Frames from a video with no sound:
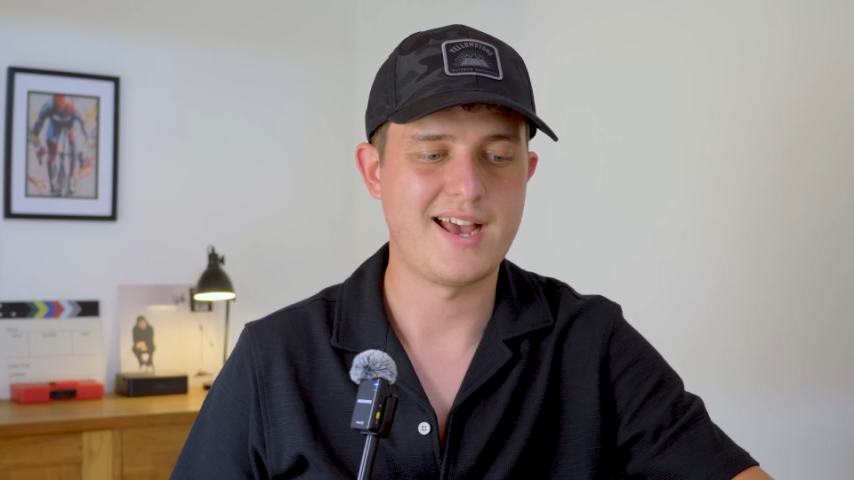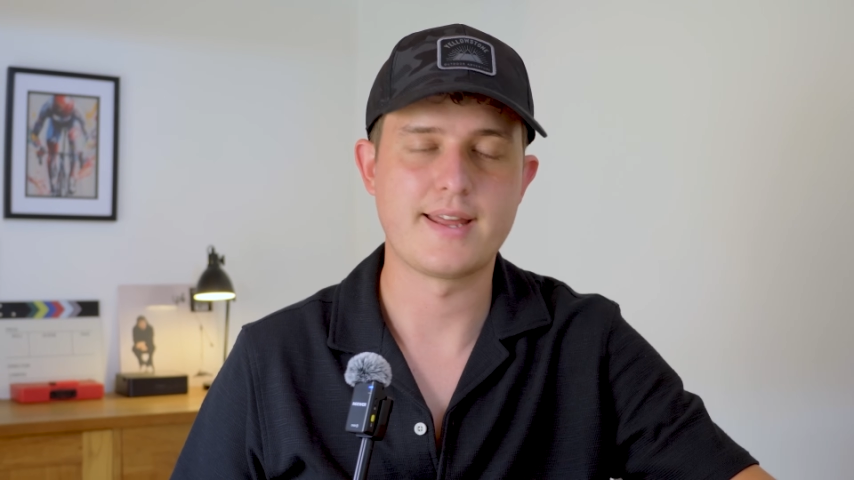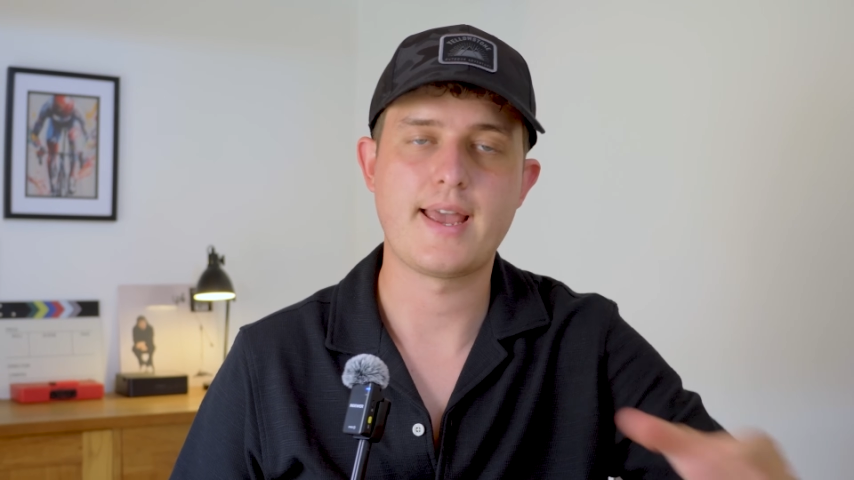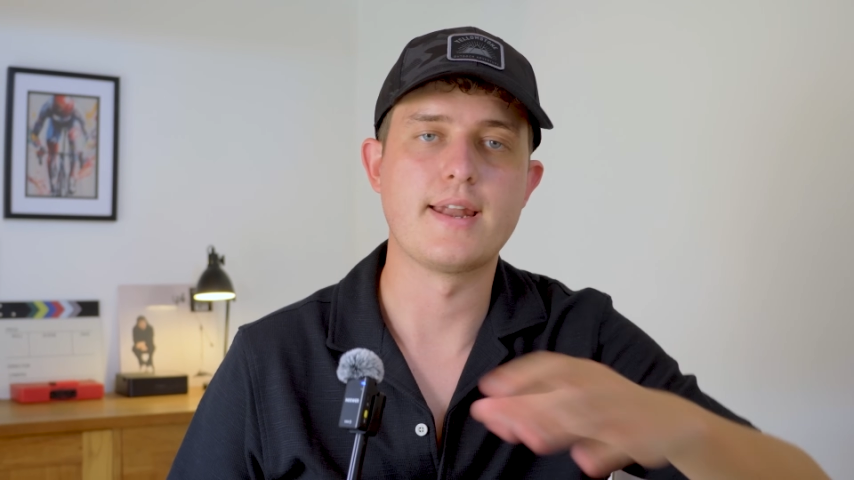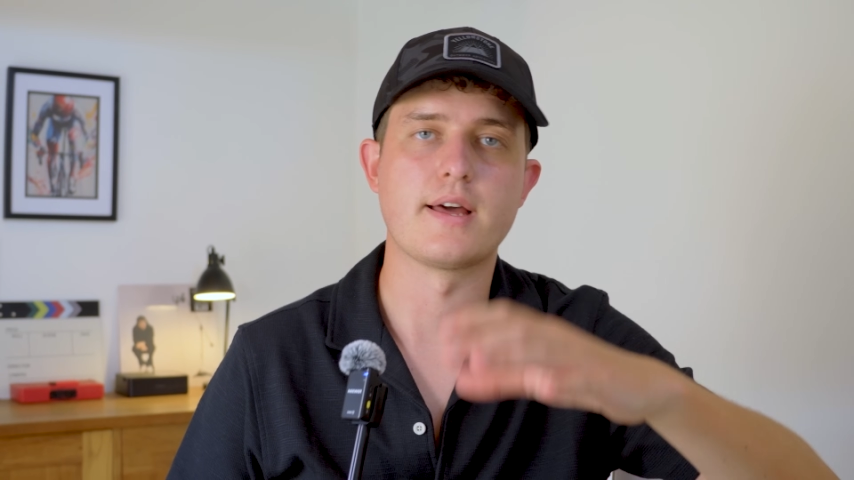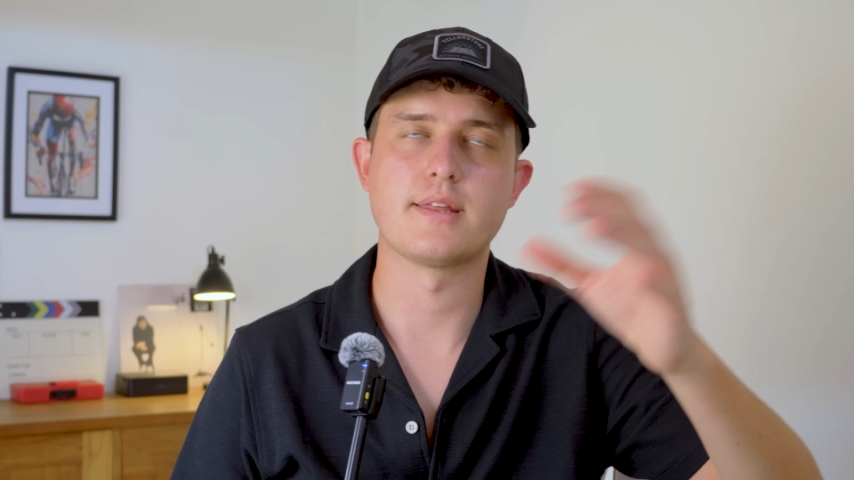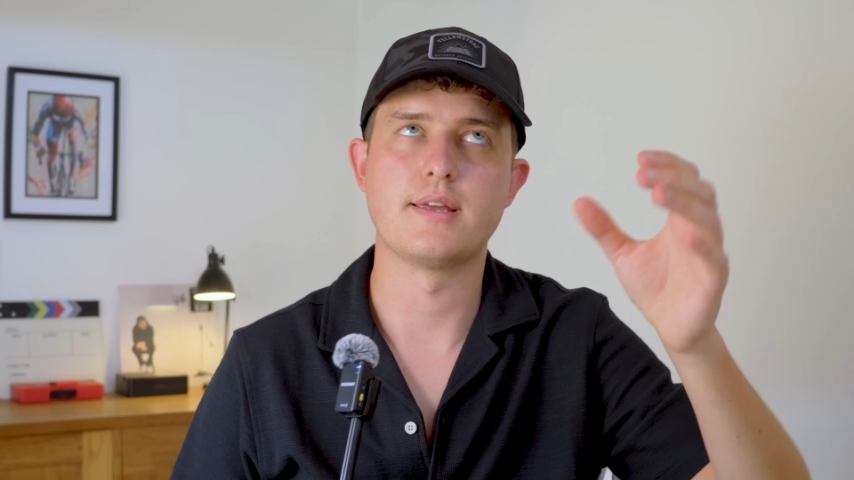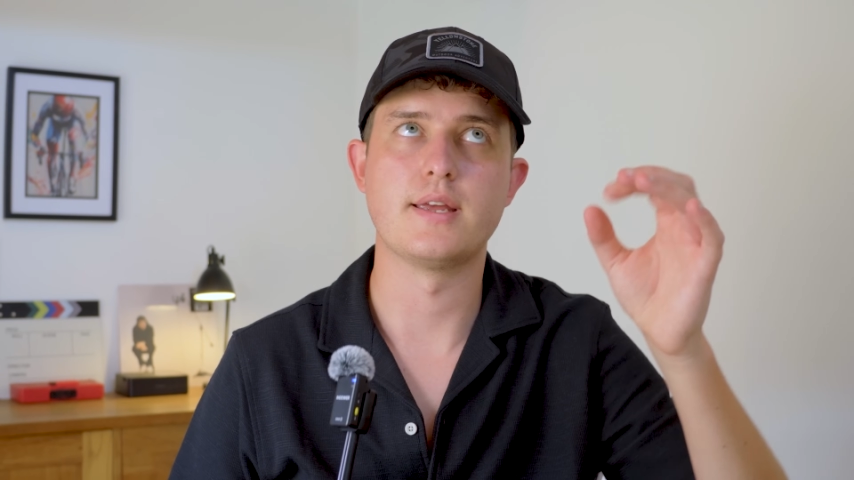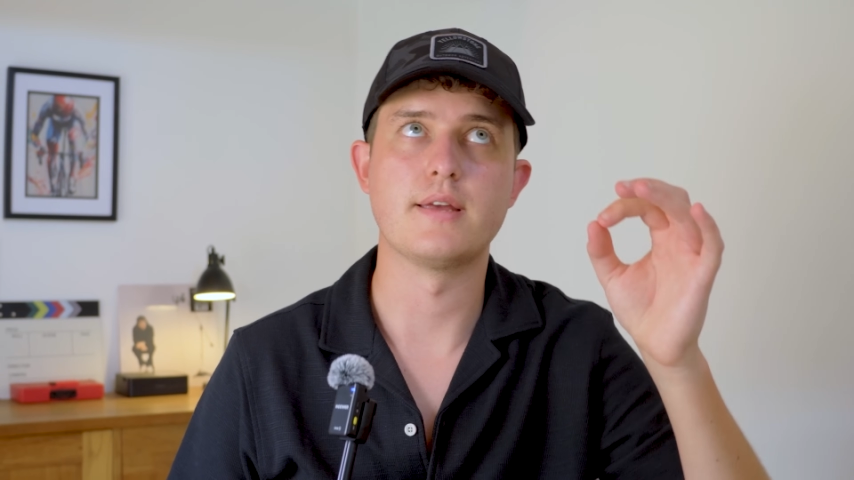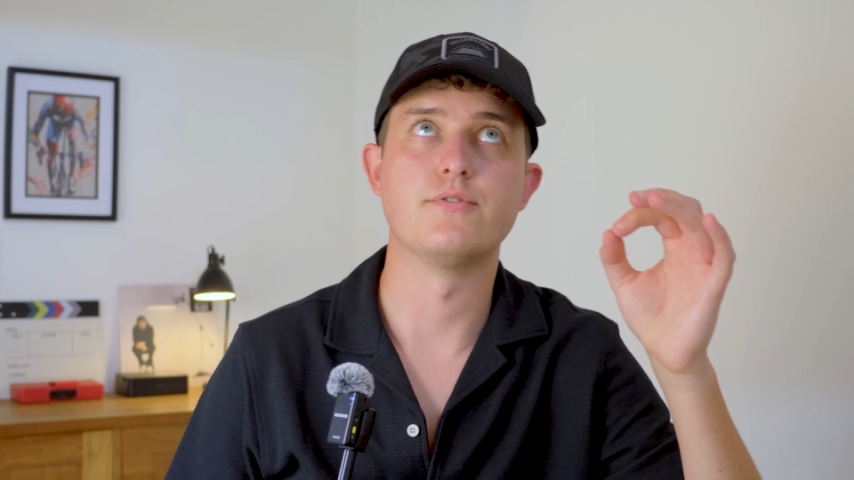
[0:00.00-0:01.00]
And again, I
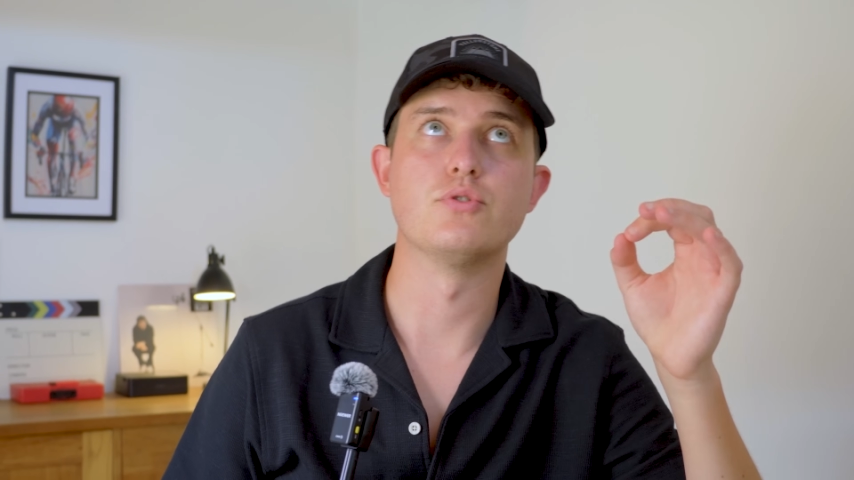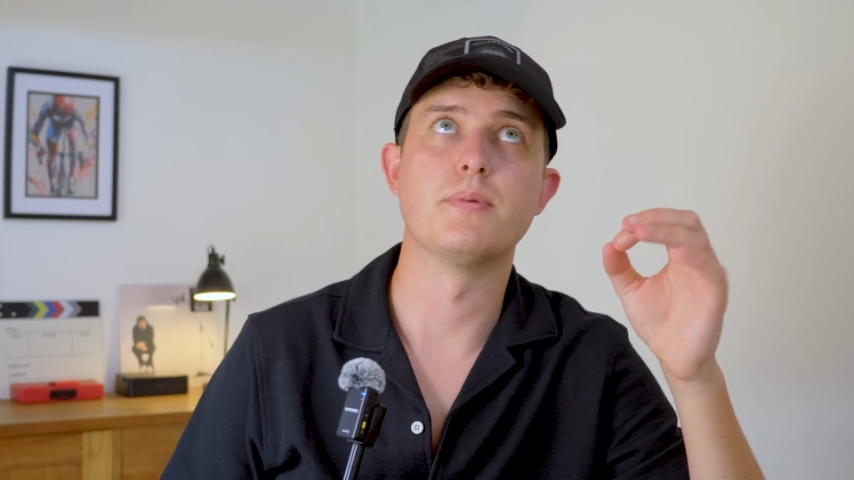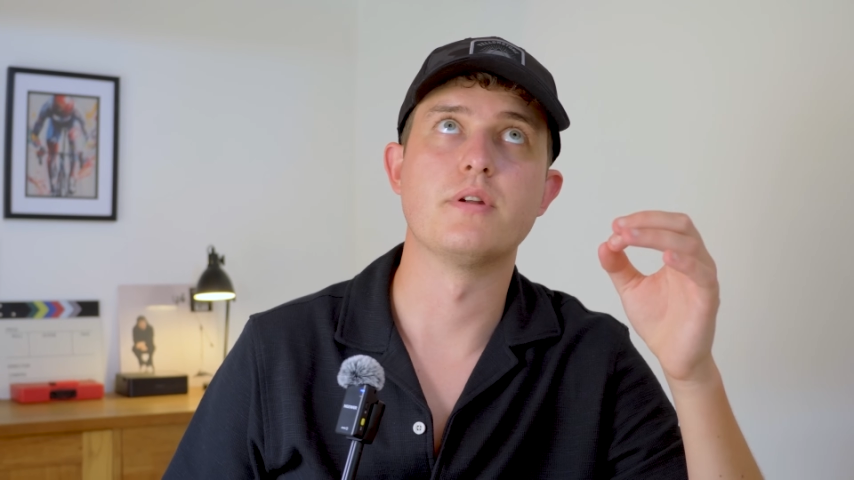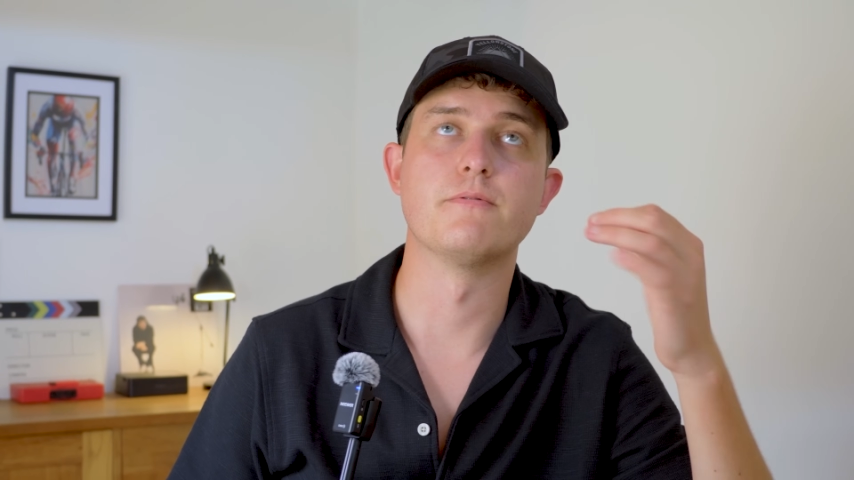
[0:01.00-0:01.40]
think it gives you a bit